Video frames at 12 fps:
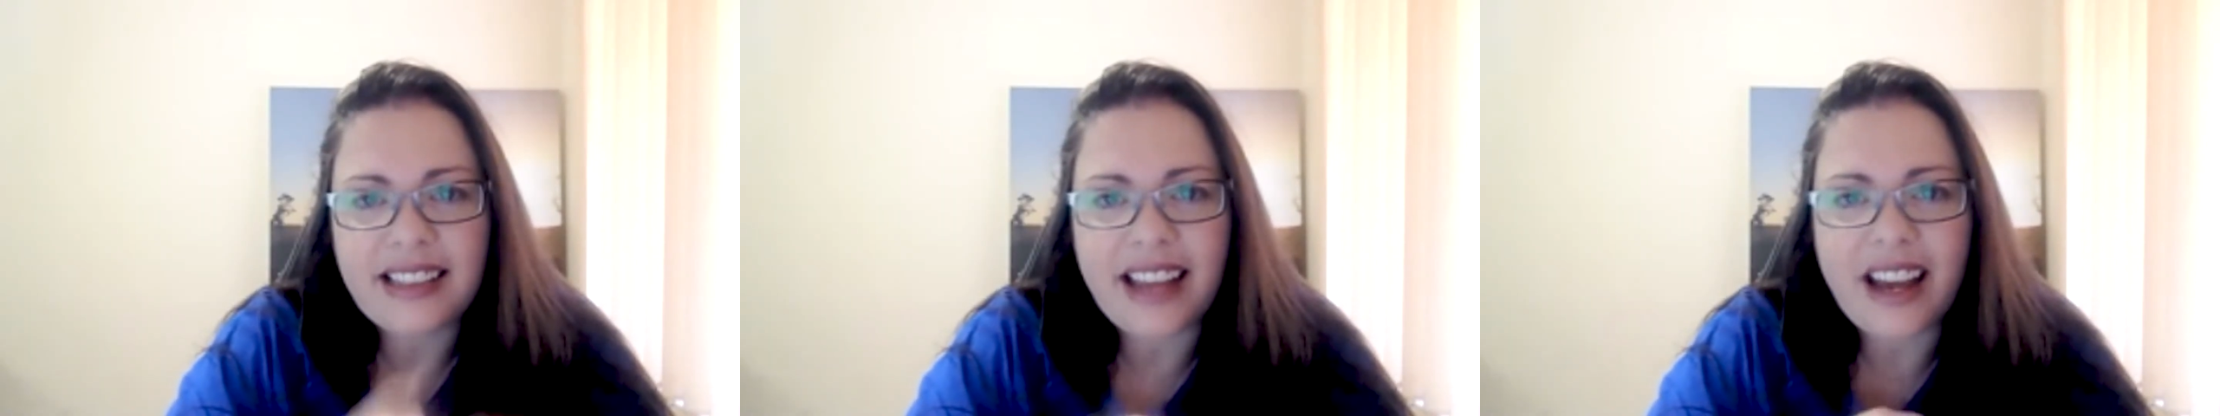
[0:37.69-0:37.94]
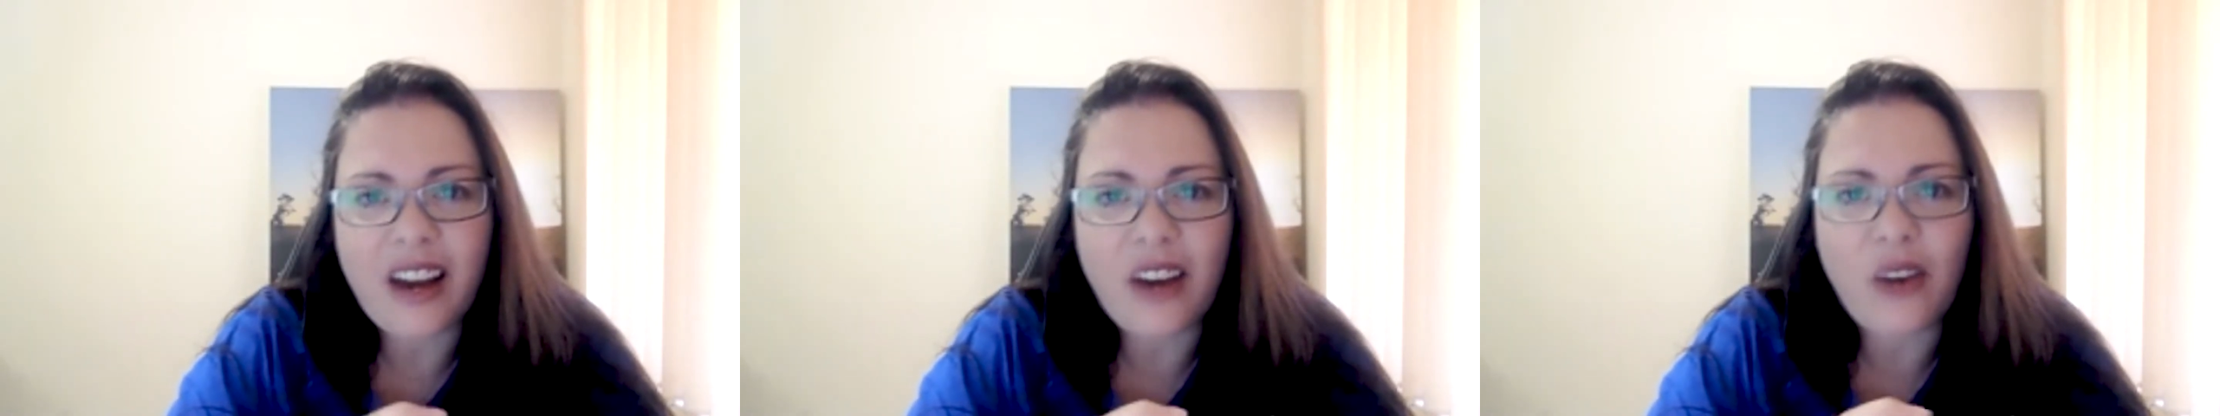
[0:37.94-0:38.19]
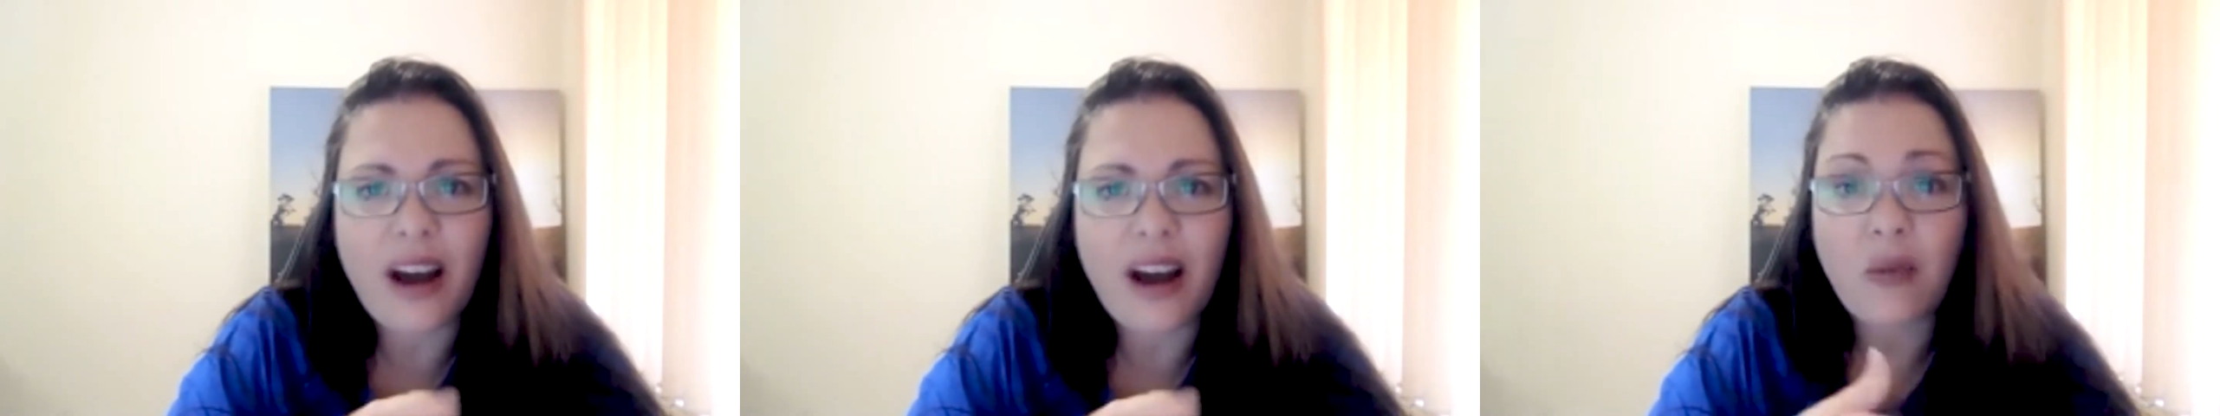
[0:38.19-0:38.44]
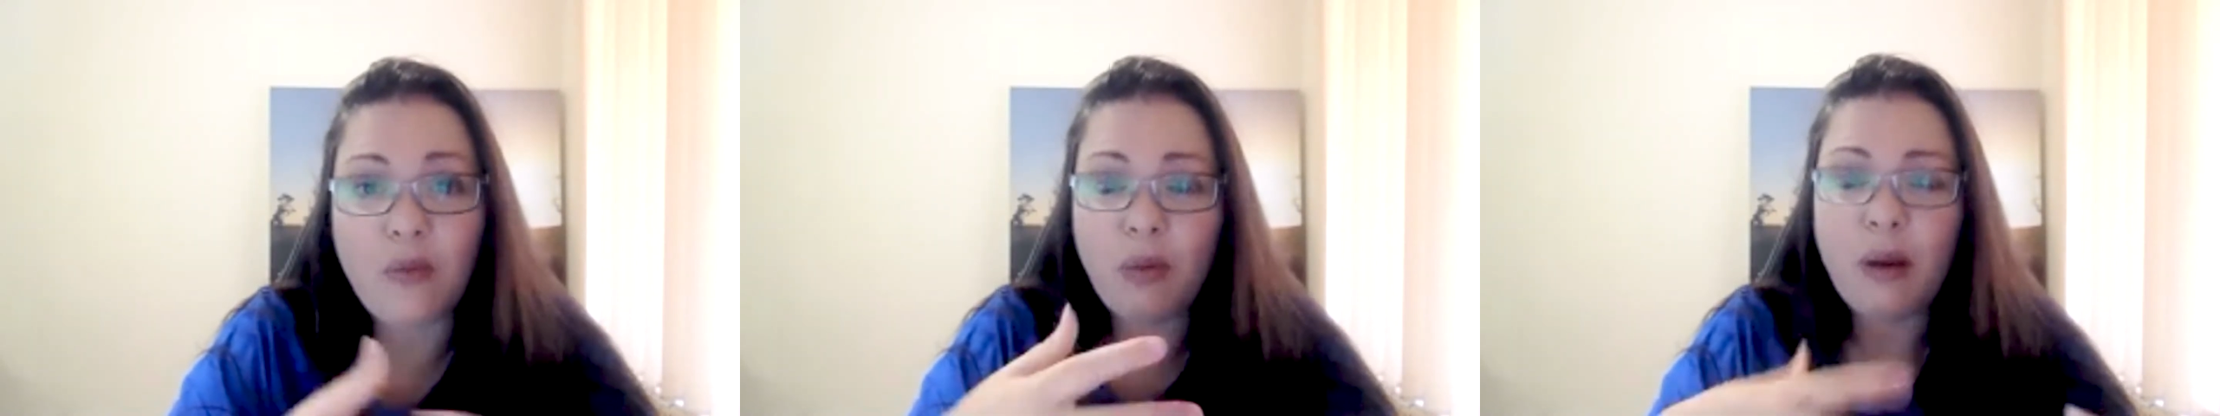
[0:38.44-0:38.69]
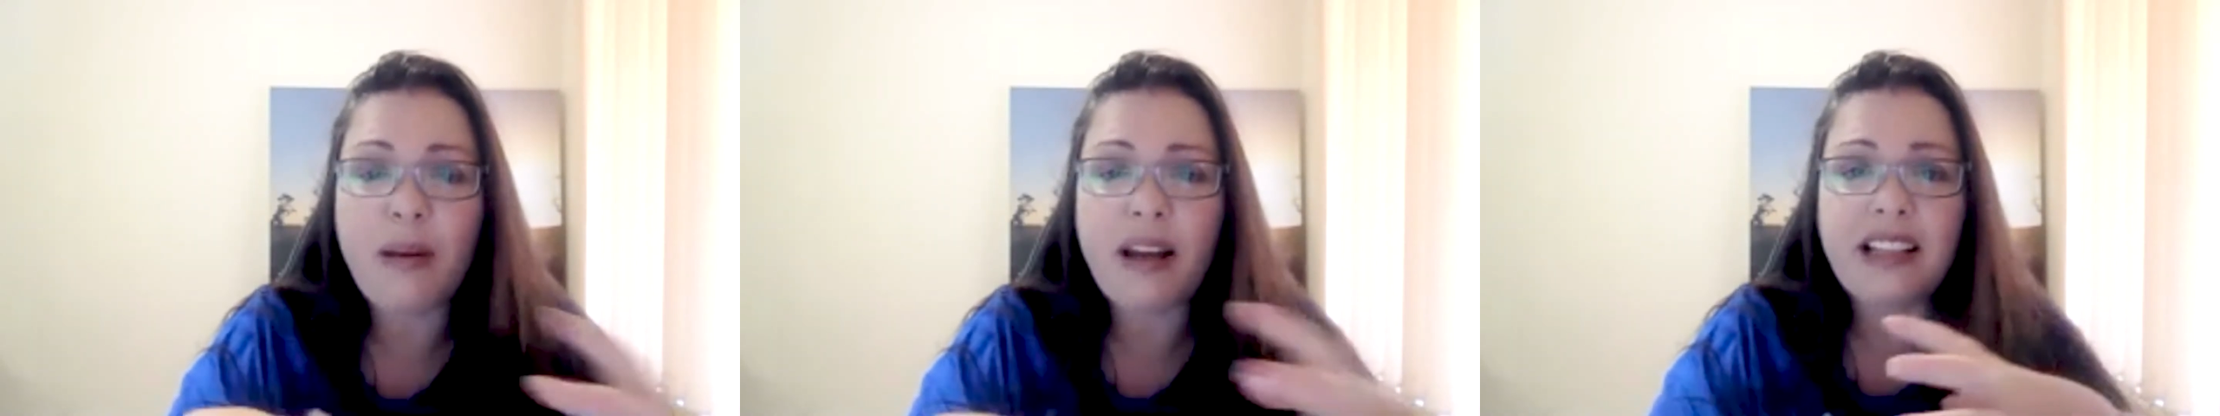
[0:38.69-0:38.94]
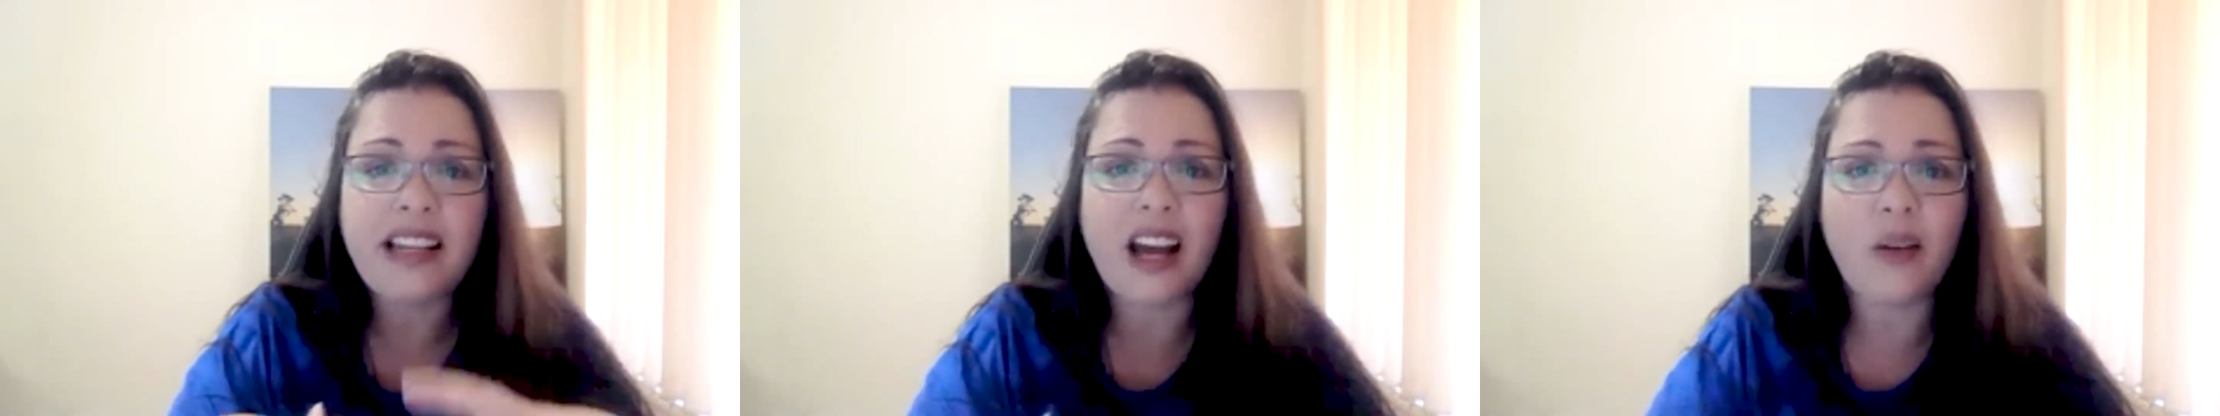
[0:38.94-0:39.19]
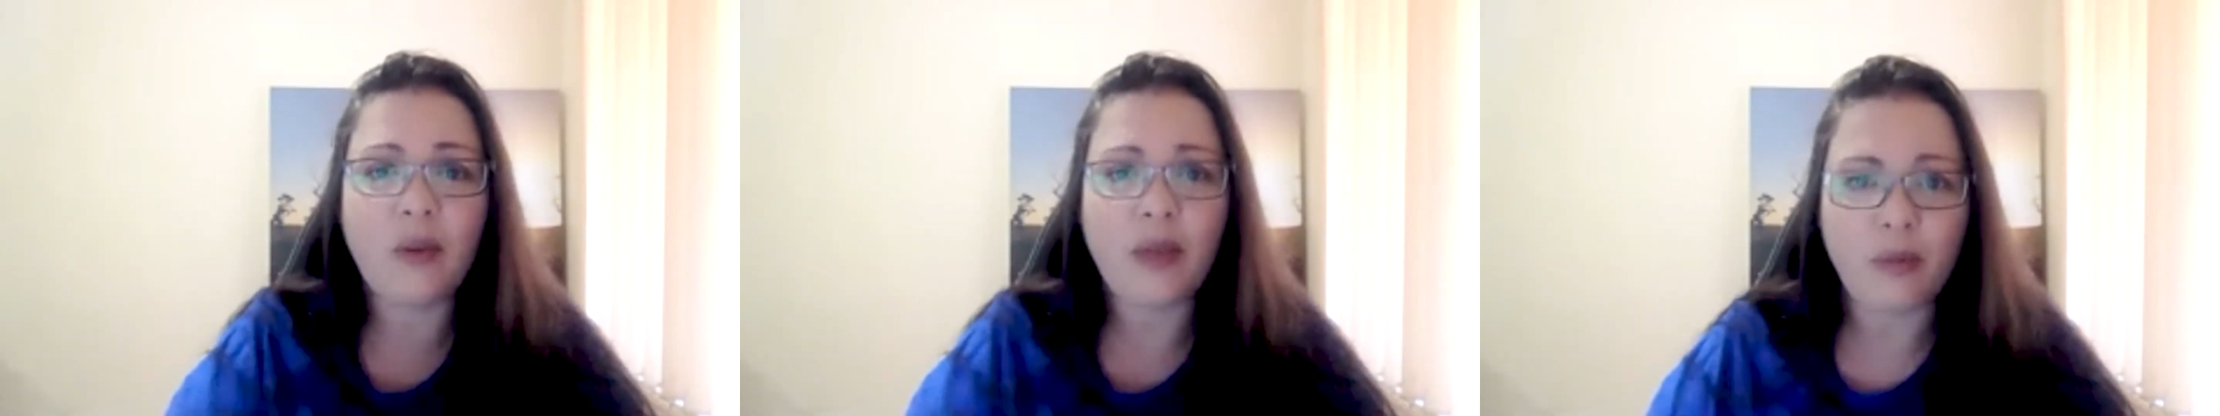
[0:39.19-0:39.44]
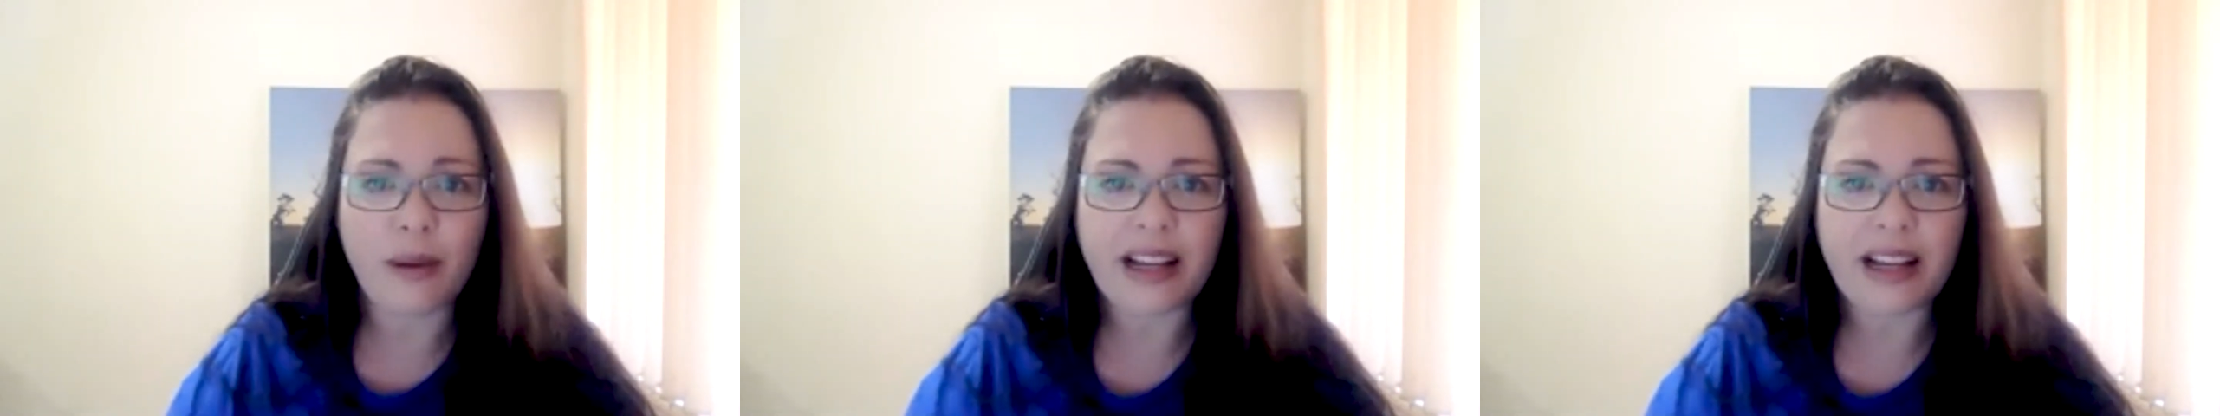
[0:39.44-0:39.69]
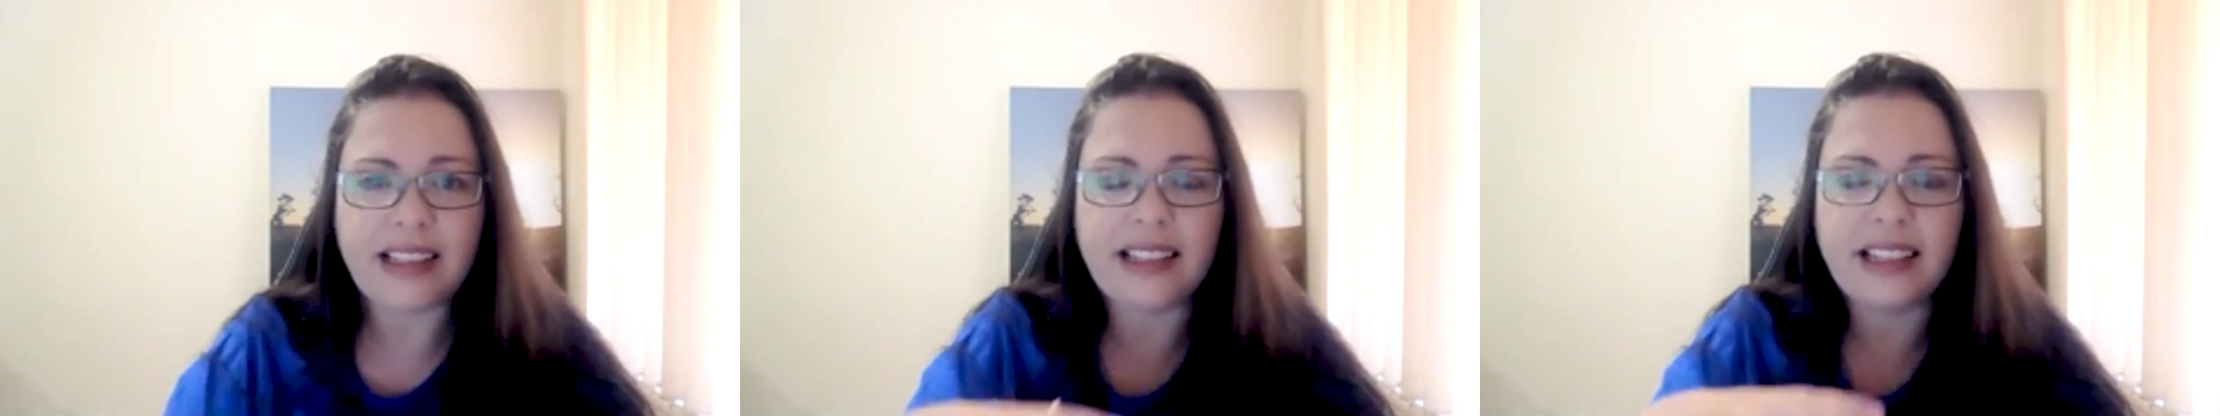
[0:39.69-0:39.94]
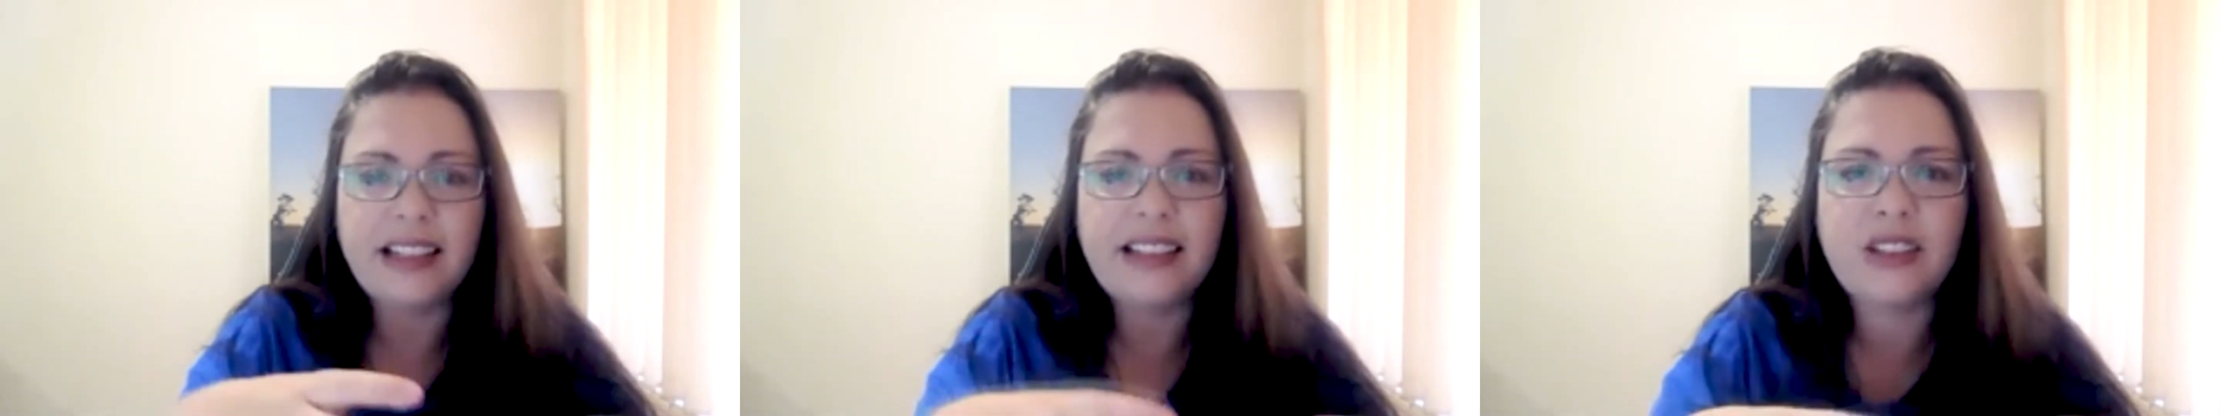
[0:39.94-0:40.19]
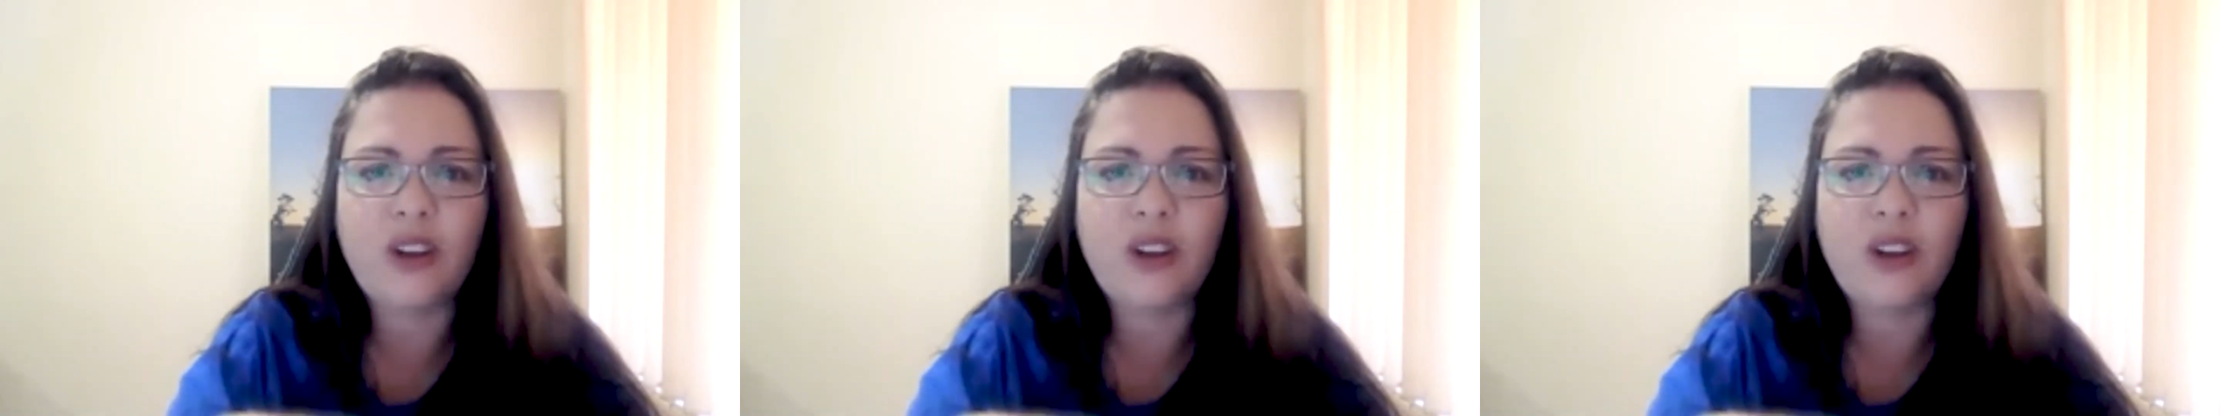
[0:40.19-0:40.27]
Now, we better start with the basics.